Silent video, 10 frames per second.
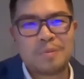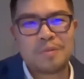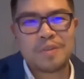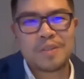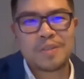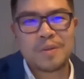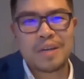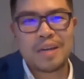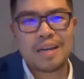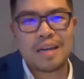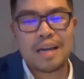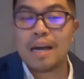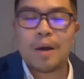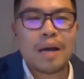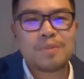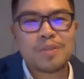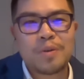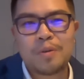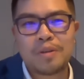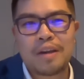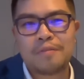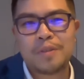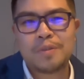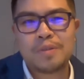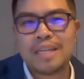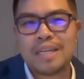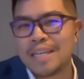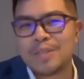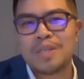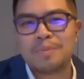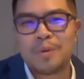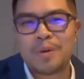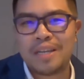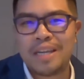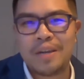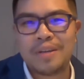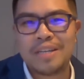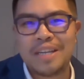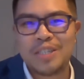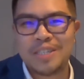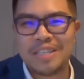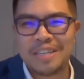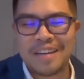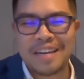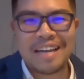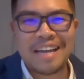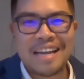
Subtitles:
Professor. I'm sorry, good afternoon. It is actually morning here in Geneva.